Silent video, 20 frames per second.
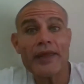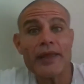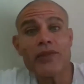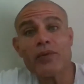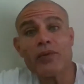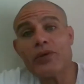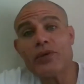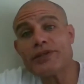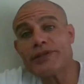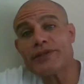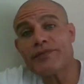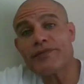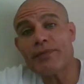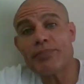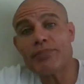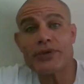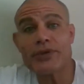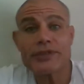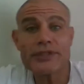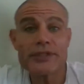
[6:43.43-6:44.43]
In other words, if
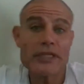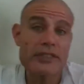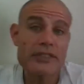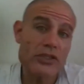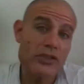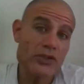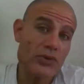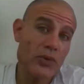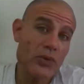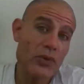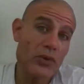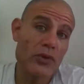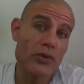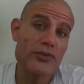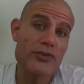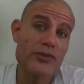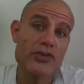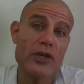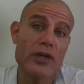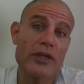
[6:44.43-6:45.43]
a person has a sawn
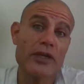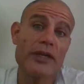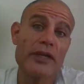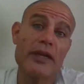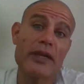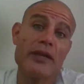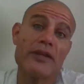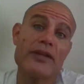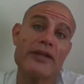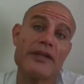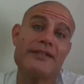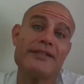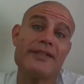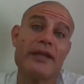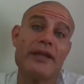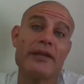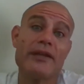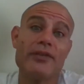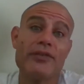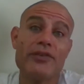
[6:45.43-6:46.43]
off shotgun and they're
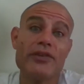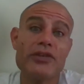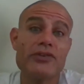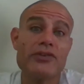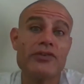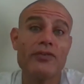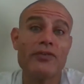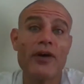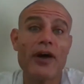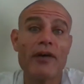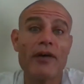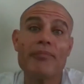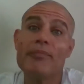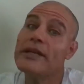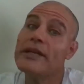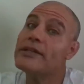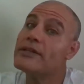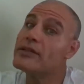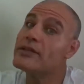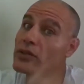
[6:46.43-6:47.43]
standing 3 to
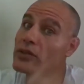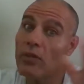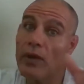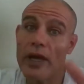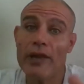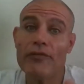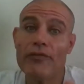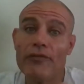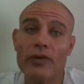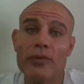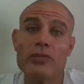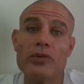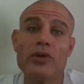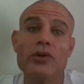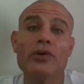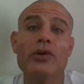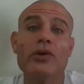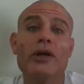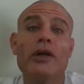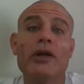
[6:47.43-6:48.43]
5 meters away from
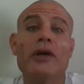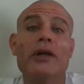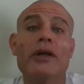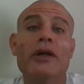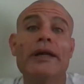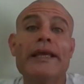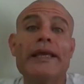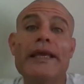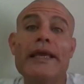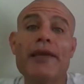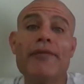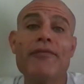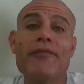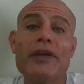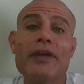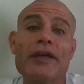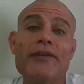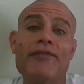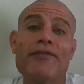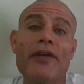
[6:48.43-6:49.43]
you,
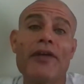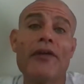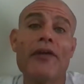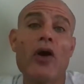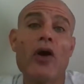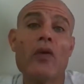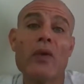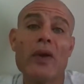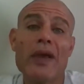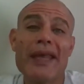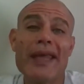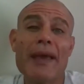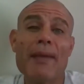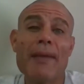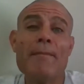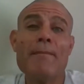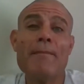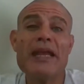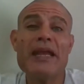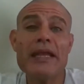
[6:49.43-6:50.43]
even if they're only
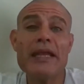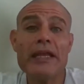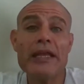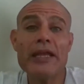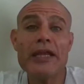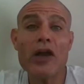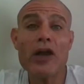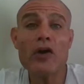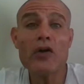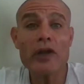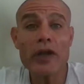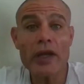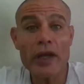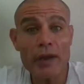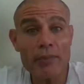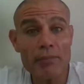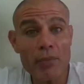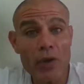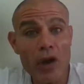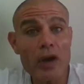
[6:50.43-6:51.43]
a
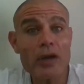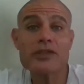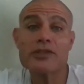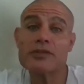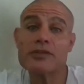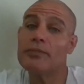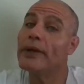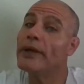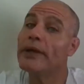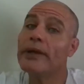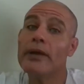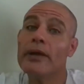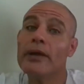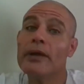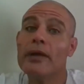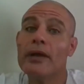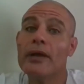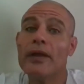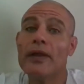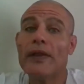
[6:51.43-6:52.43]
mediocre marksman,
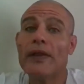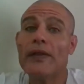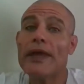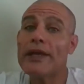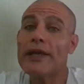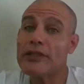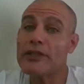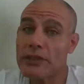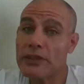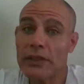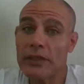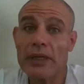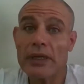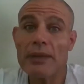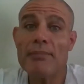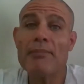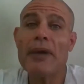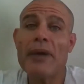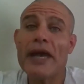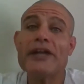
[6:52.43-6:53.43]
they're
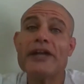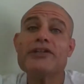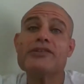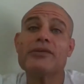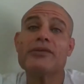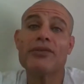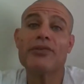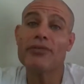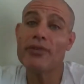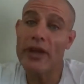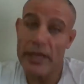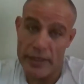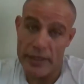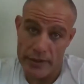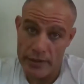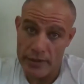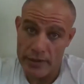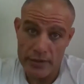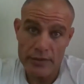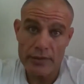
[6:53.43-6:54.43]
still a major
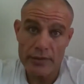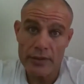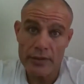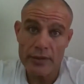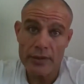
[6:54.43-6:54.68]
threat.